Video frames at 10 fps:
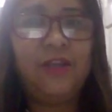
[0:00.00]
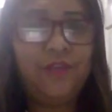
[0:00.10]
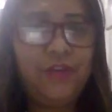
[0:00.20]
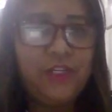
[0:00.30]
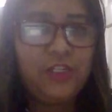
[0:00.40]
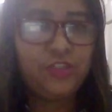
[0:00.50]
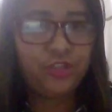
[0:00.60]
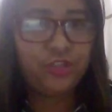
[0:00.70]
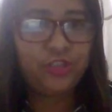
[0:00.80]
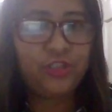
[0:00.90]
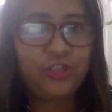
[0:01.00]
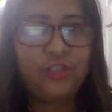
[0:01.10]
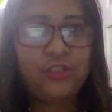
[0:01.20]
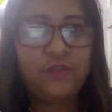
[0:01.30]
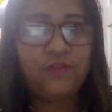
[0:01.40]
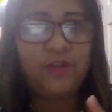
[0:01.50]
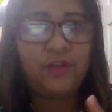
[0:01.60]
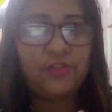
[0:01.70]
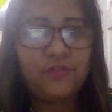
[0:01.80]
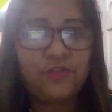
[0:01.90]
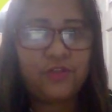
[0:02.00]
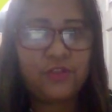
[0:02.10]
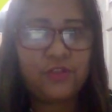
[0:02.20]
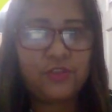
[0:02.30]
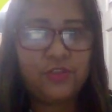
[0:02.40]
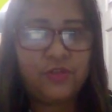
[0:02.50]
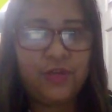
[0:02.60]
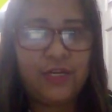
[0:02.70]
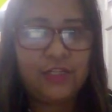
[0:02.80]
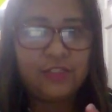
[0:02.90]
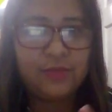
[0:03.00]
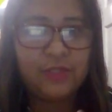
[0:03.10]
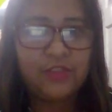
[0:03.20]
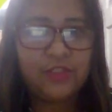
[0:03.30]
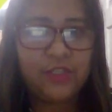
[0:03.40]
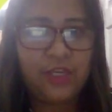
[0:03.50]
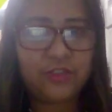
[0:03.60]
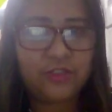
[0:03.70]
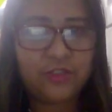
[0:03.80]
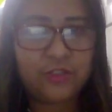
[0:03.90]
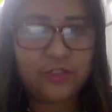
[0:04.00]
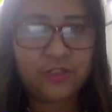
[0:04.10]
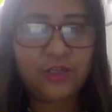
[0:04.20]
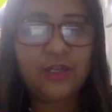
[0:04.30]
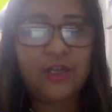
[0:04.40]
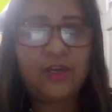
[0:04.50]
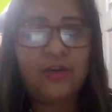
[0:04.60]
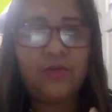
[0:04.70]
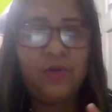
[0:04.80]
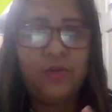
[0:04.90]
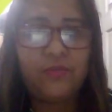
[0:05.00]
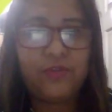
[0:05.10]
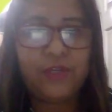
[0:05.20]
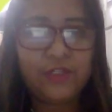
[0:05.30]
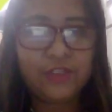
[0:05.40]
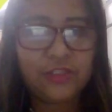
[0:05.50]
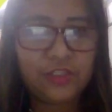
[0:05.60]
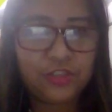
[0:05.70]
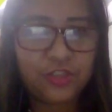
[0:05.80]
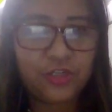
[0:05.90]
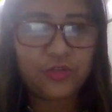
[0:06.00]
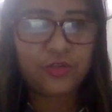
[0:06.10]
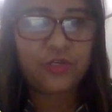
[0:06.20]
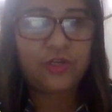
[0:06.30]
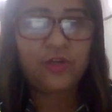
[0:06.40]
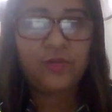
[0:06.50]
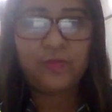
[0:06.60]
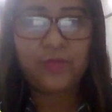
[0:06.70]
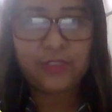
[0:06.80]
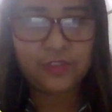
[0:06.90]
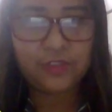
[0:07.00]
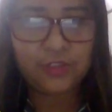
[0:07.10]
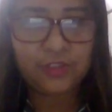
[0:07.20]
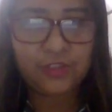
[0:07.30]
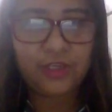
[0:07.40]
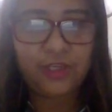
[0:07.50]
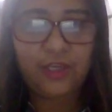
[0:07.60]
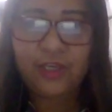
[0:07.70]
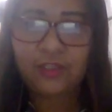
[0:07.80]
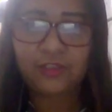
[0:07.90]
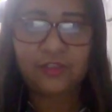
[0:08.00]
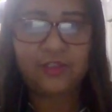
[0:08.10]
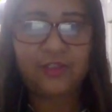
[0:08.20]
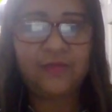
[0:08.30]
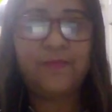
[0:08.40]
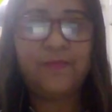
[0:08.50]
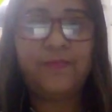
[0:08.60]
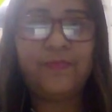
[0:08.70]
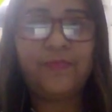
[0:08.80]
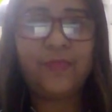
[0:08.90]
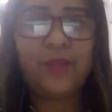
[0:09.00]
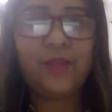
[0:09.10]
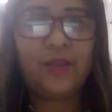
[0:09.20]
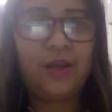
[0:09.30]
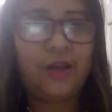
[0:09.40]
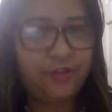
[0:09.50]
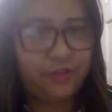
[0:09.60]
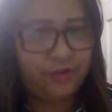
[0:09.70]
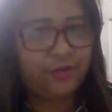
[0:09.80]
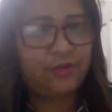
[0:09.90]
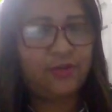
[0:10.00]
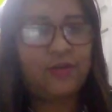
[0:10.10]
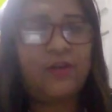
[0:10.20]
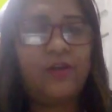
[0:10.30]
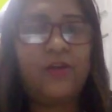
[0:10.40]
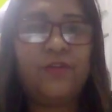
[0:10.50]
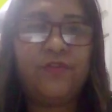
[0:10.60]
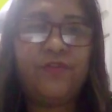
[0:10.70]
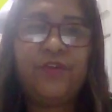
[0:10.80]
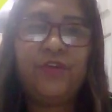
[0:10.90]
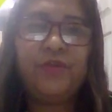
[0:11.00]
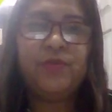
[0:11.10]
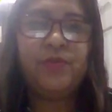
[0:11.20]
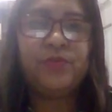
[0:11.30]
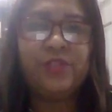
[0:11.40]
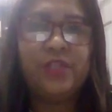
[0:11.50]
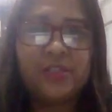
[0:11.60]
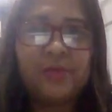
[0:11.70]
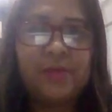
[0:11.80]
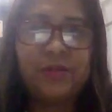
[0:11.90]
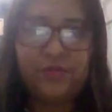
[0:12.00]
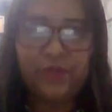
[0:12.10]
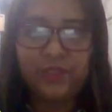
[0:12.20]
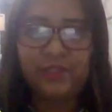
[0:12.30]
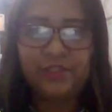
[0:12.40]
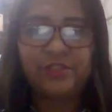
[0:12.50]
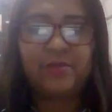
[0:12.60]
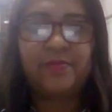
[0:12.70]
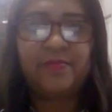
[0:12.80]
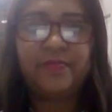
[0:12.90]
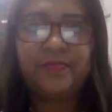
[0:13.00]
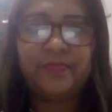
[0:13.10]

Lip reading: The definition, the philosophers, the realism and educator, role of realist teacher, curriculum method, and other few things about realism.